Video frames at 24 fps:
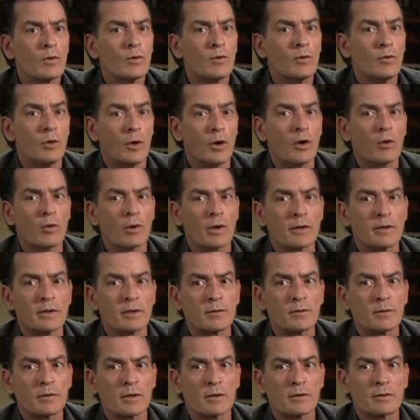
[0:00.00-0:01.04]
No, I
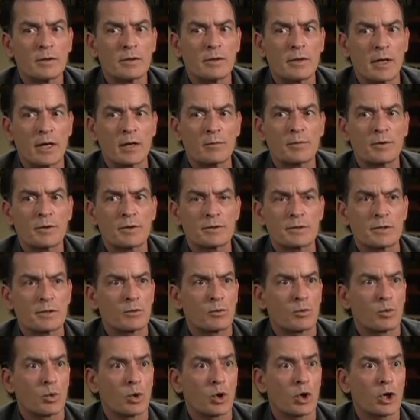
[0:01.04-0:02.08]
did that because they
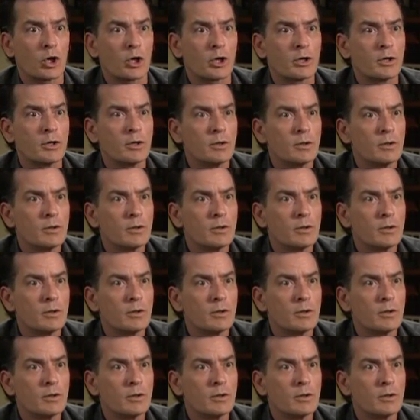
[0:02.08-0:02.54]
work.